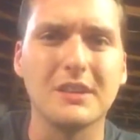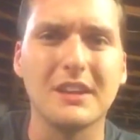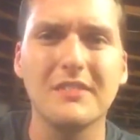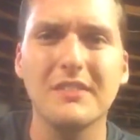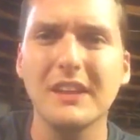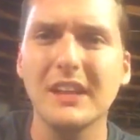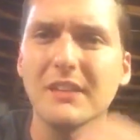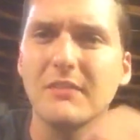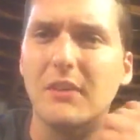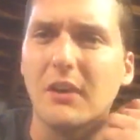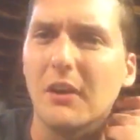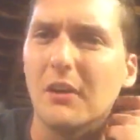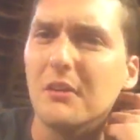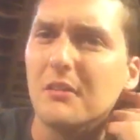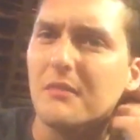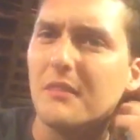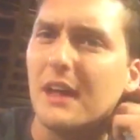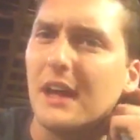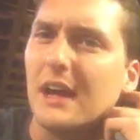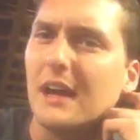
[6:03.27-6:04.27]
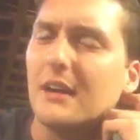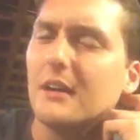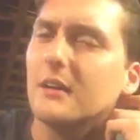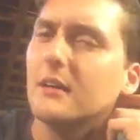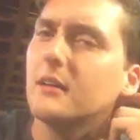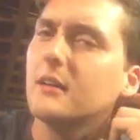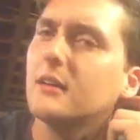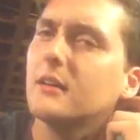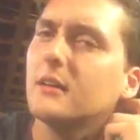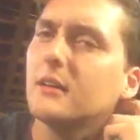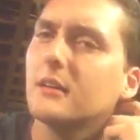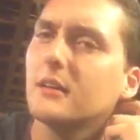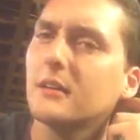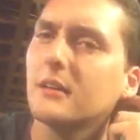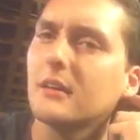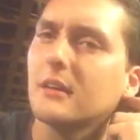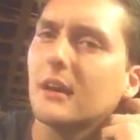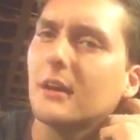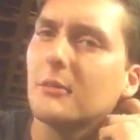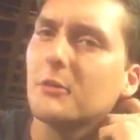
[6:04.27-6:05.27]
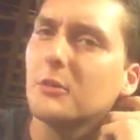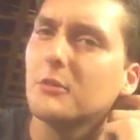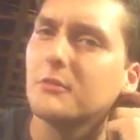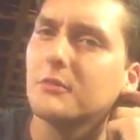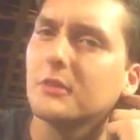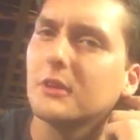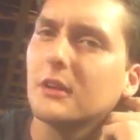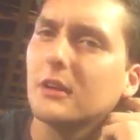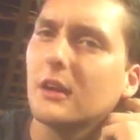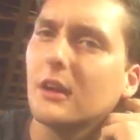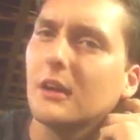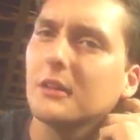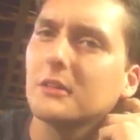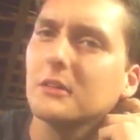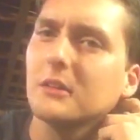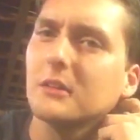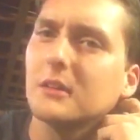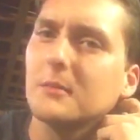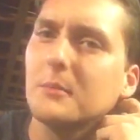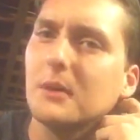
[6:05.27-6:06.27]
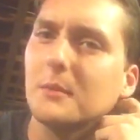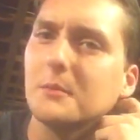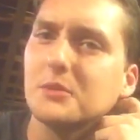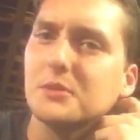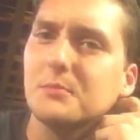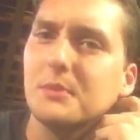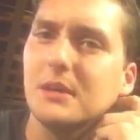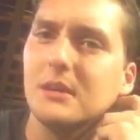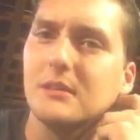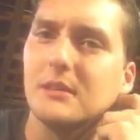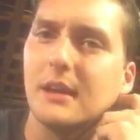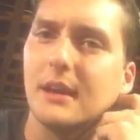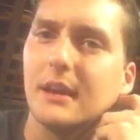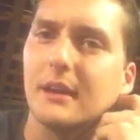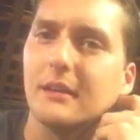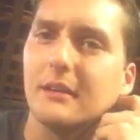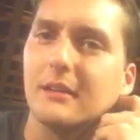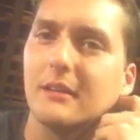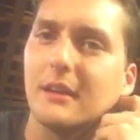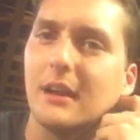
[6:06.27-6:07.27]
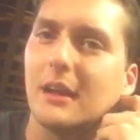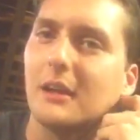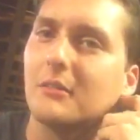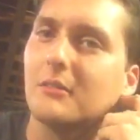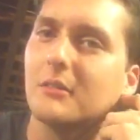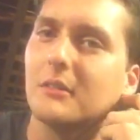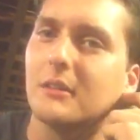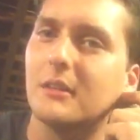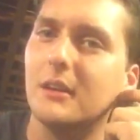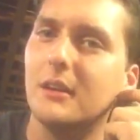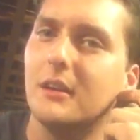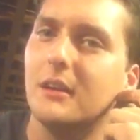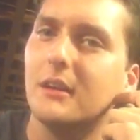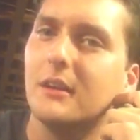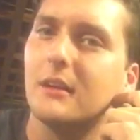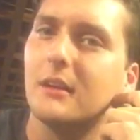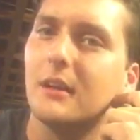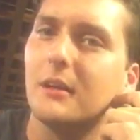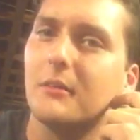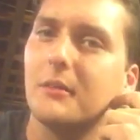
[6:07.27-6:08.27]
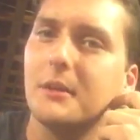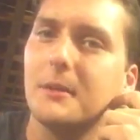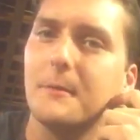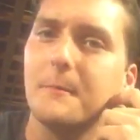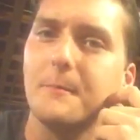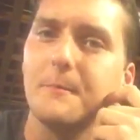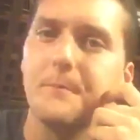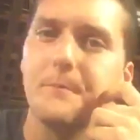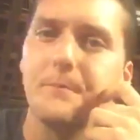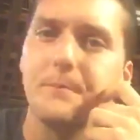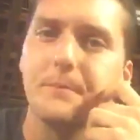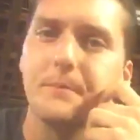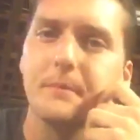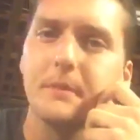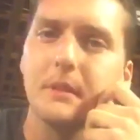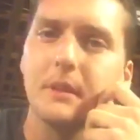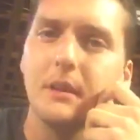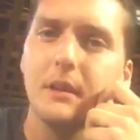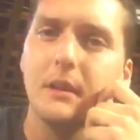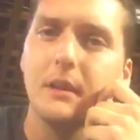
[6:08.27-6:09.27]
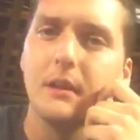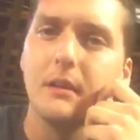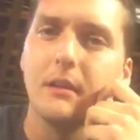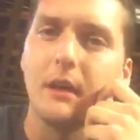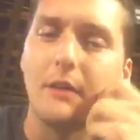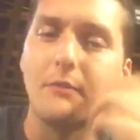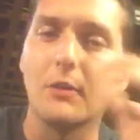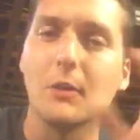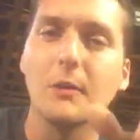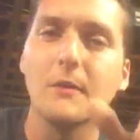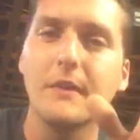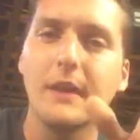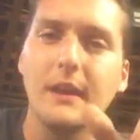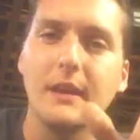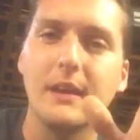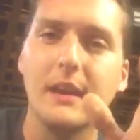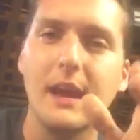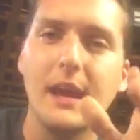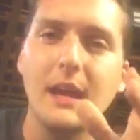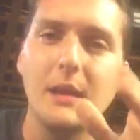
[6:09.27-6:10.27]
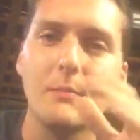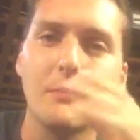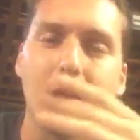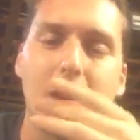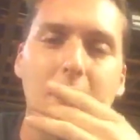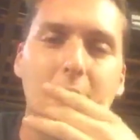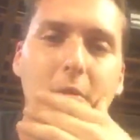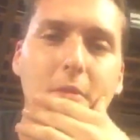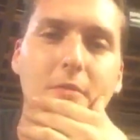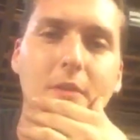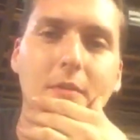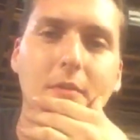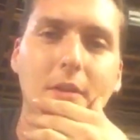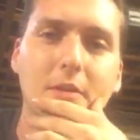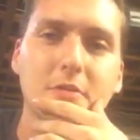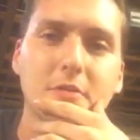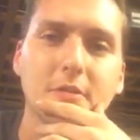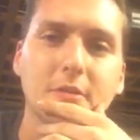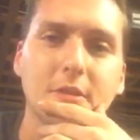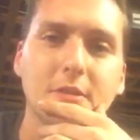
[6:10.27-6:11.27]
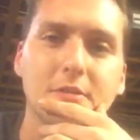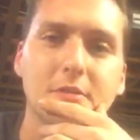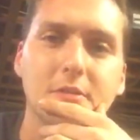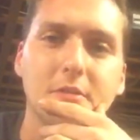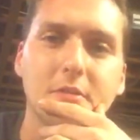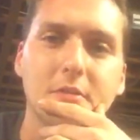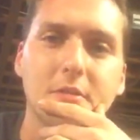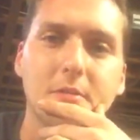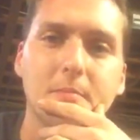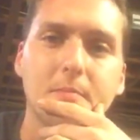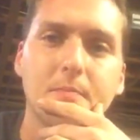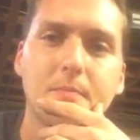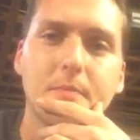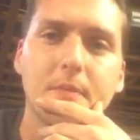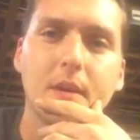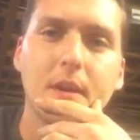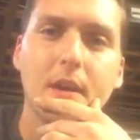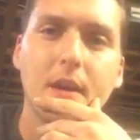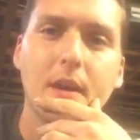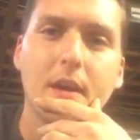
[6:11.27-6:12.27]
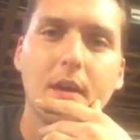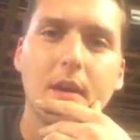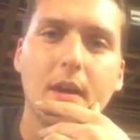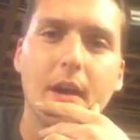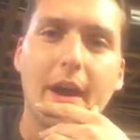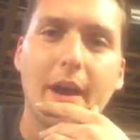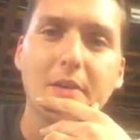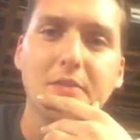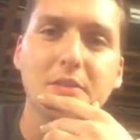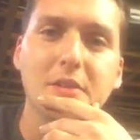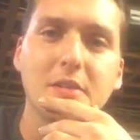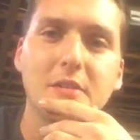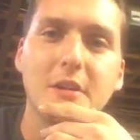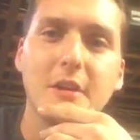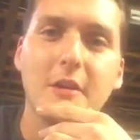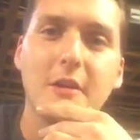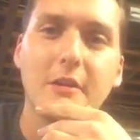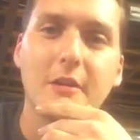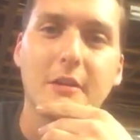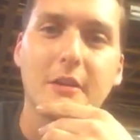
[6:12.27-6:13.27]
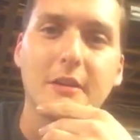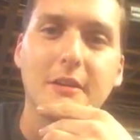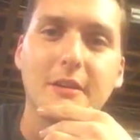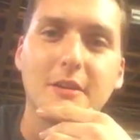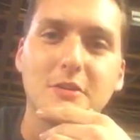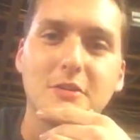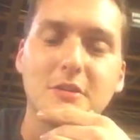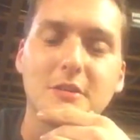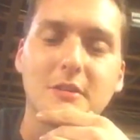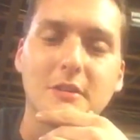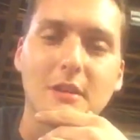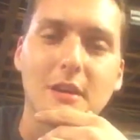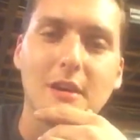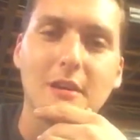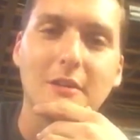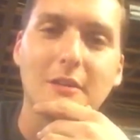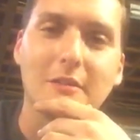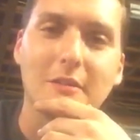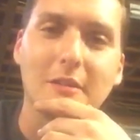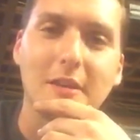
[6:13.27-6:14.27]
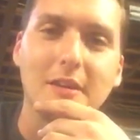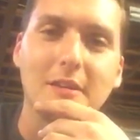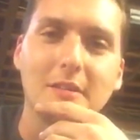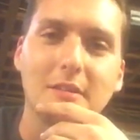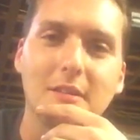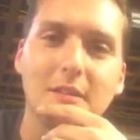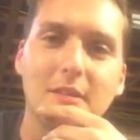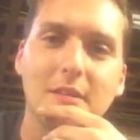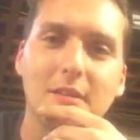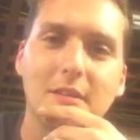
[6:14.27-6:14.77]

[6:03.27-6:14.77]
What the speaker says: I think I've heard of that. I don't know if I'll have to look them up. Spintech. I don't know. I've heard that name, but I don't know if I've actually listened to them. How's the interior condition? Not great.